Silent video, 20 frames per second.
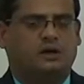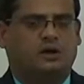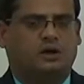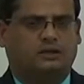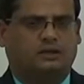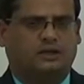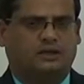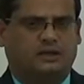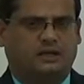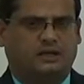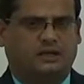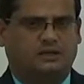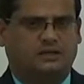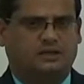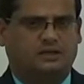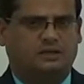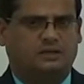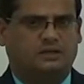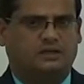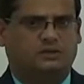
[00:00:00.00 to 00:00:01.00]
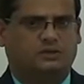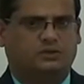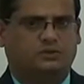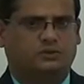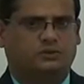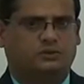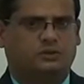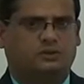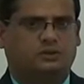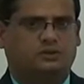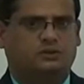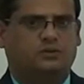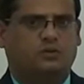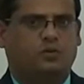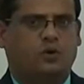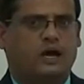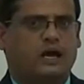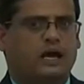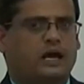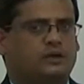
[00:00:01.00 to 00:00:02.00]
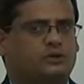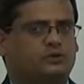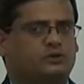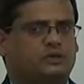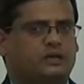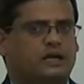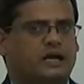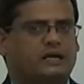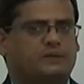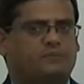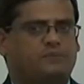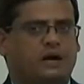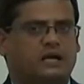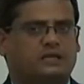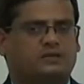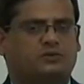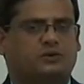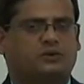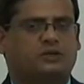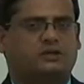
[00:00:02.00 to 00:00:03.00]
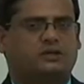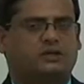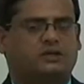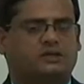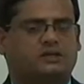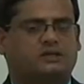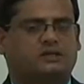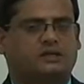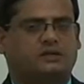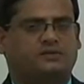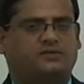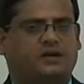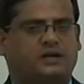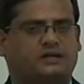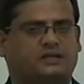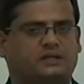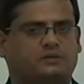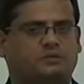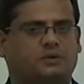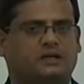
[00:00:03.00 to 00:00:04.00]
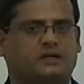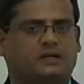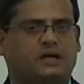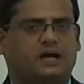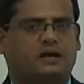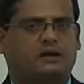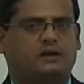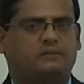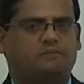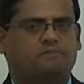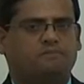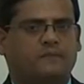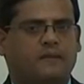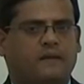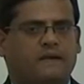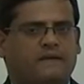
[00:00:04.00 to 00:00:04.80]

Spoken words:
Authentication is used via user ID password. The digital certificates is being done.